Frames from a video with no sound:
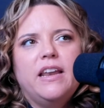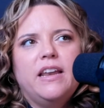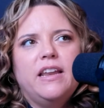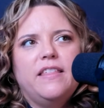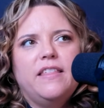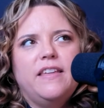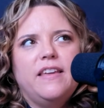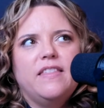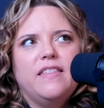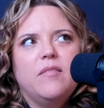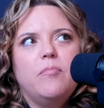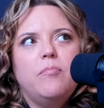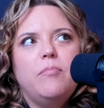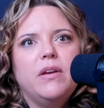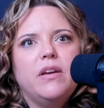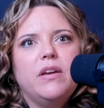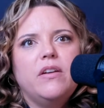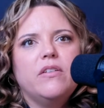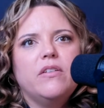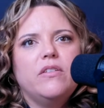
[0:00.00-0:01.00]
And I think the
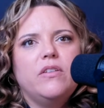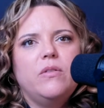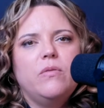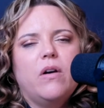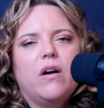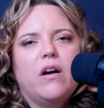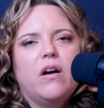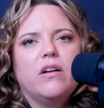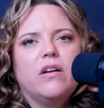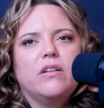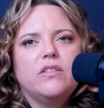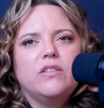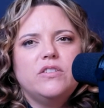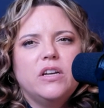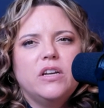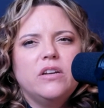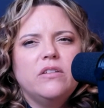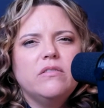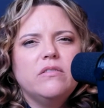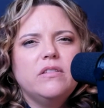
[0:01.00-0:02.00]
bigger you are,
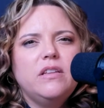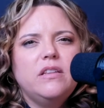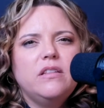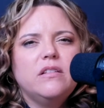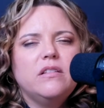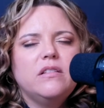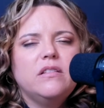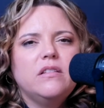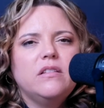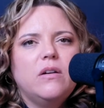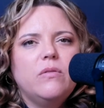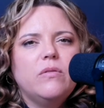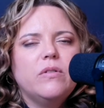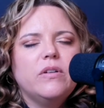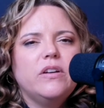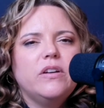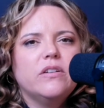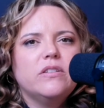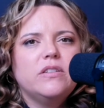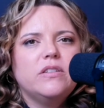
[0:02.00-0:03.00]
generally the lower your